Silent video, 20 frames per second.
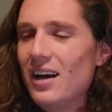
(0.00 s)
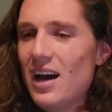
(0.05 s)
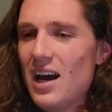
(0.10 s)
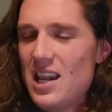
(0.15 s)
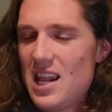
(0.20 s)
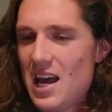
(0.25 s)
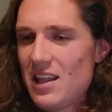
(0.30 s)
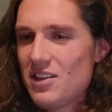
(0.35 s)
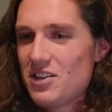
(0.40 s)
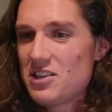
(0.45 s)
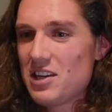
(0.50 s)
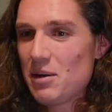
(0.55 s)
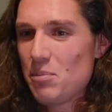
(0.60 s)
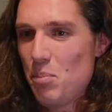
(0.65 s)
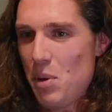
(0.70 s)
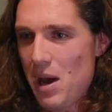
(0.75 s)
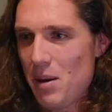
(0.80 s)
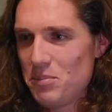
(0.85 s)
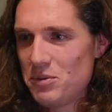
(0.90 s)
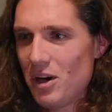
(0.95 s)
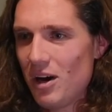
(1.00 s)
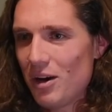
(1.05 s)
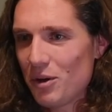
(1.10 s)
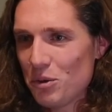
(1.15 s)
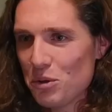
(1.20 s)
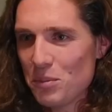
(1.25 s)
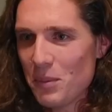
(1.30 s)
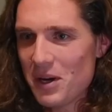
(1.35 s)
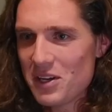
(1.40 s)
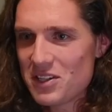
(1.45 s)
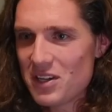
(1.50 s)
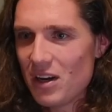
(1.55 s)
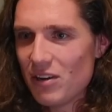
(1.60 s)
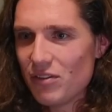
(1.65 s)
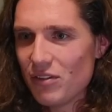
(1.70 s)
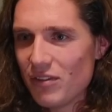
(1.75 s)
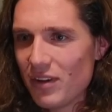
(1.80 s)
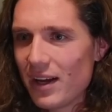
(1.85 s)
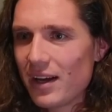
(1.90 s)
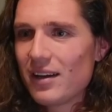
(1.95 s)
And I had this, like, pep talk with
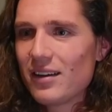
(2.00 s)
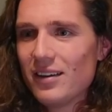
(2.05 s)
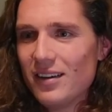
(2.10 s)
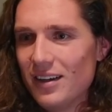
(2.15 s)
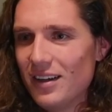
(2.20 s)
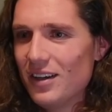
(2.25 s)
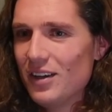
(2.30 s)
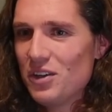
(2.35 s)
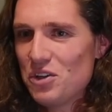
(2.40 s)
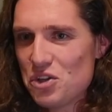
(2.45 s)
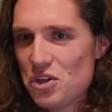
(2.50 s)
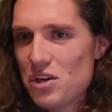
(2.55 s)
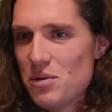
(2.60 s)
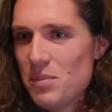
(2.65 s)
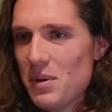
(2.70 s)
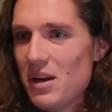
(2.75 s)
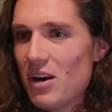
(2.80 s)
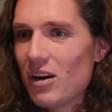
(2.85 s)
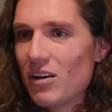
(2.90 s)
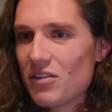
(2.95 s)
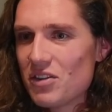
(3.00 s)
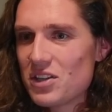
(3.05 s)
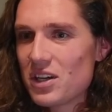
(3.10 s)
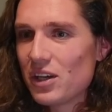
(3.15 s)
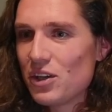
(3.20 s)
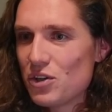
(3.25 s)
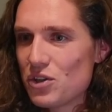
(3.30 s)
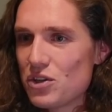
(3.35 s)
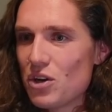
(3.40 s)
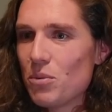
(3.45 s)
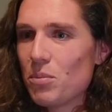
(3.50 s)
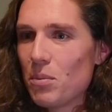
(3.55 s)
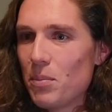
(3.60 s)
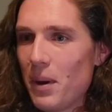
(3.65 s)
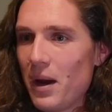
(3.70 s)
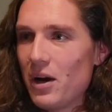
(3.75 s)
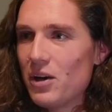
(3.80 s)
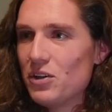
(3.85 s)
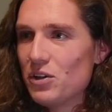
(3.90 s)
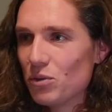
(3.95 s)
myself of, like, you shouldn't be nervous. Like, you're so
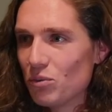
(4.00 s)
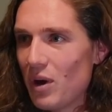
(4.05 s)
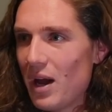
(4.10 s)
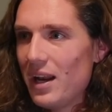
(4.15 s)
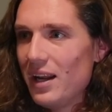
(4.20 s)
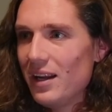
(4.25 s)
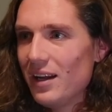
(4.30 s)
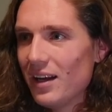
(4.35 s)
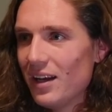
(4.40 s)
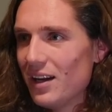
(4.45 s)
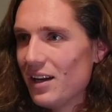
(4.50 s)
prepared. You're ready.